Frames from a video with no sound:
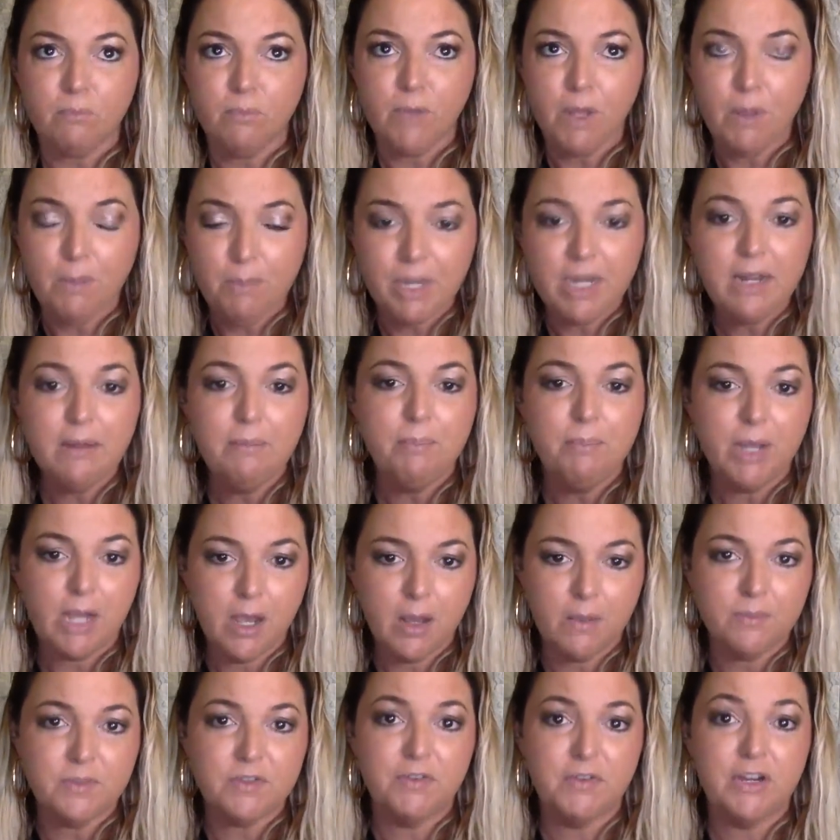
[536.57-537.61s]
But it
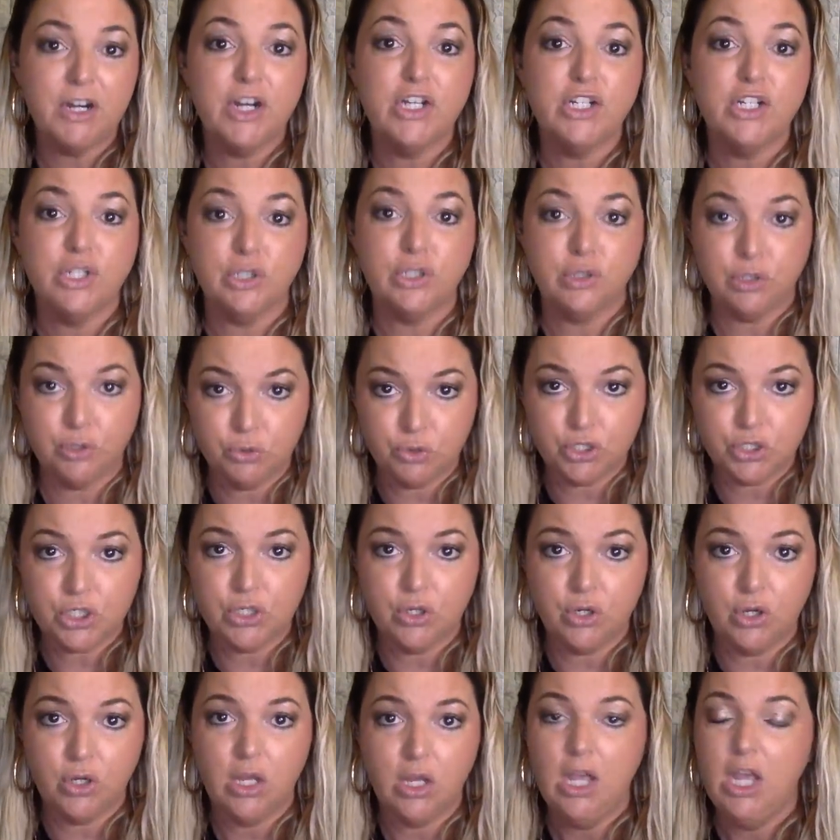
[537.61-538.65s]
becomes very
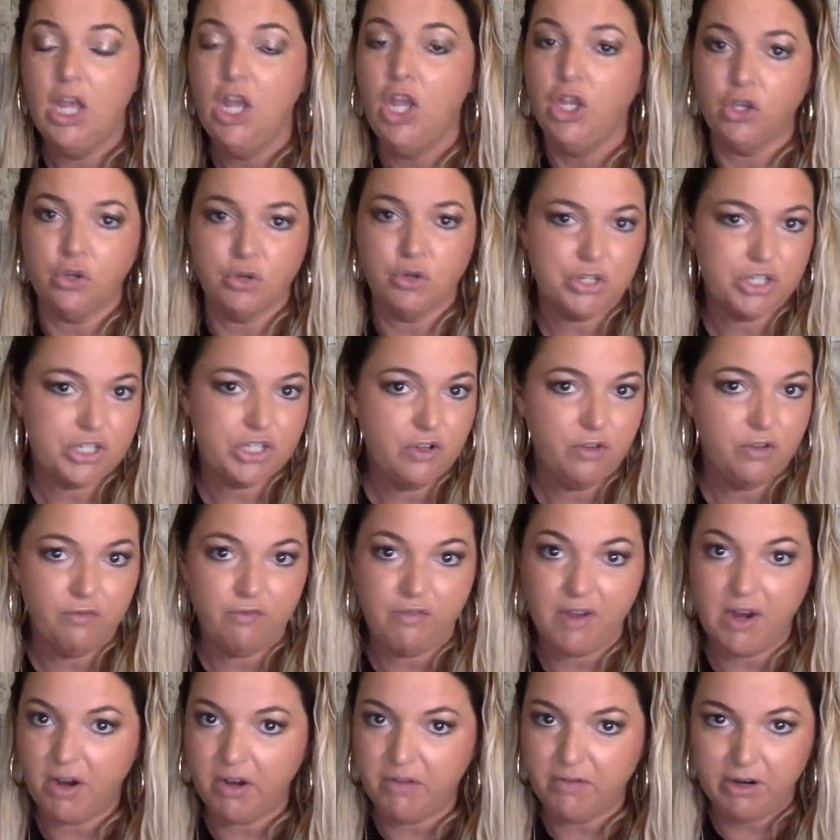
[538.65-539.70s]
delusional. You're still
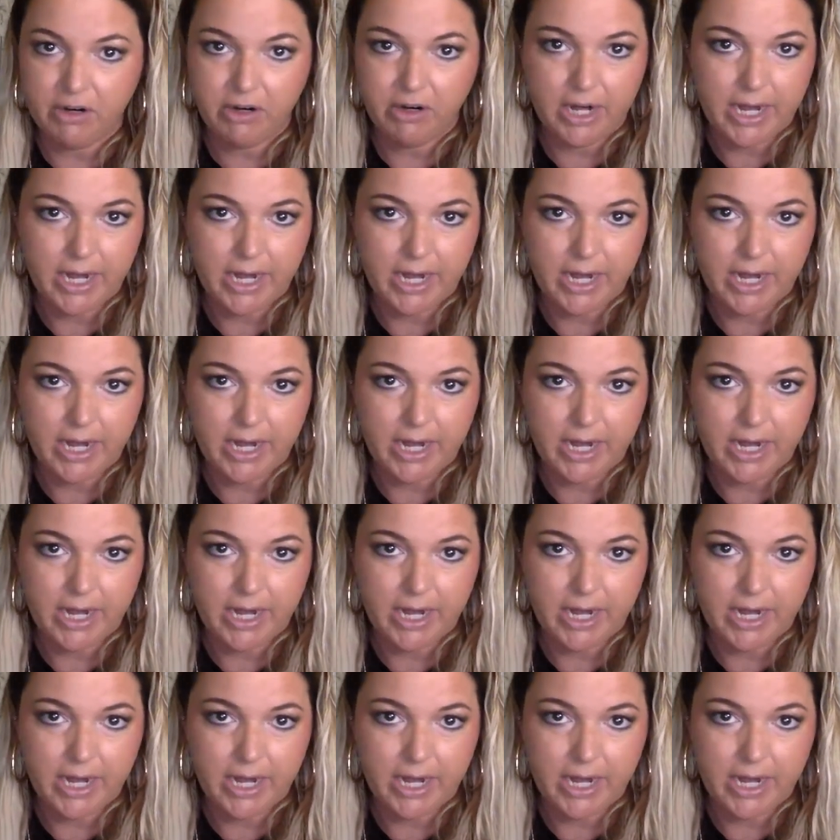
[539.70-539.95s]
very, very